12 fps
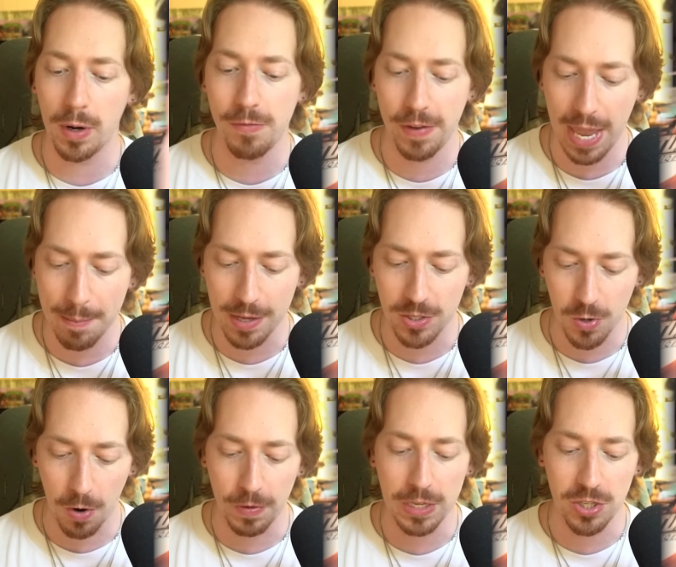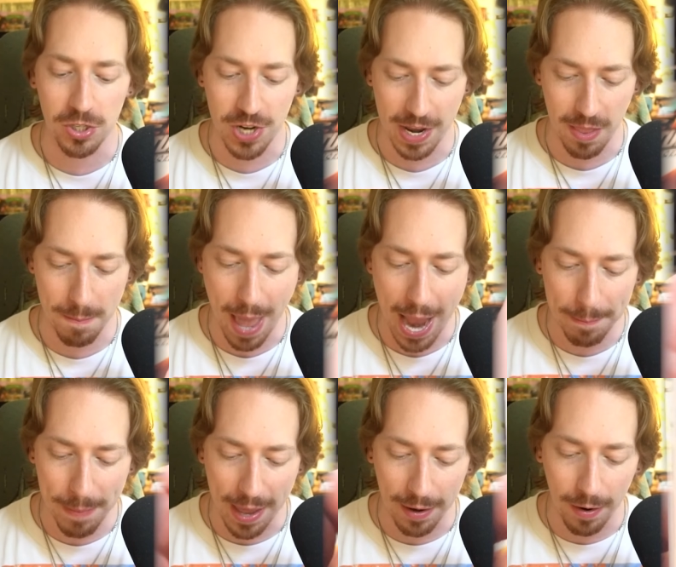if a game has trophies, just check the back
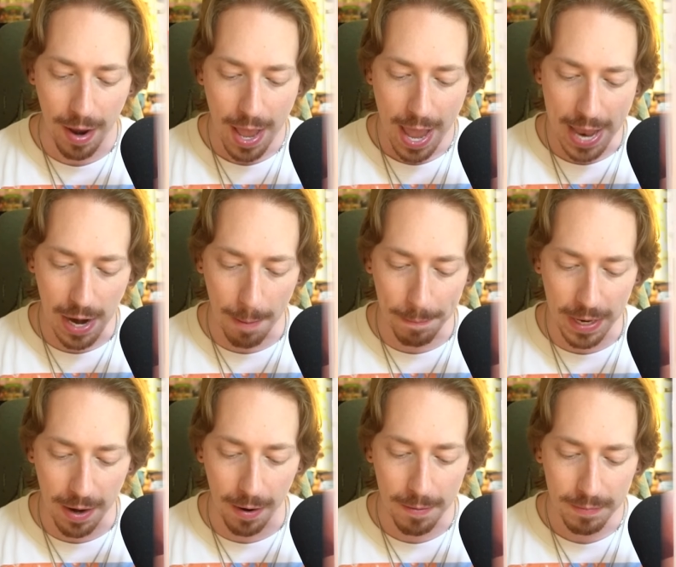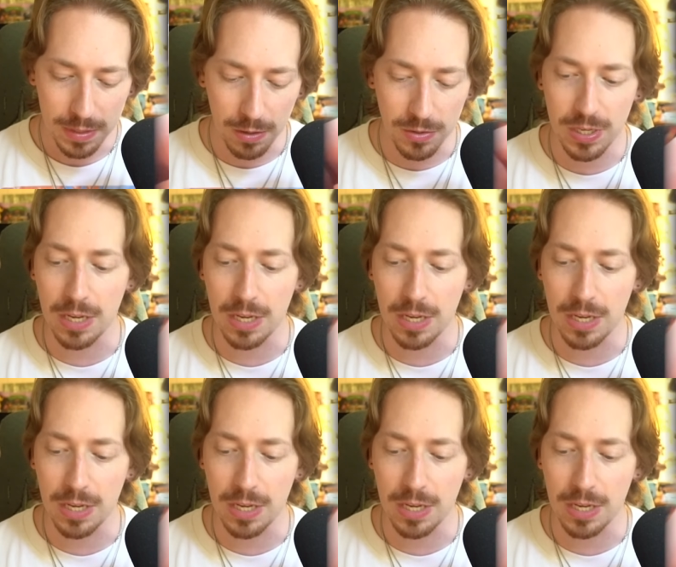banner, and up here, you'll see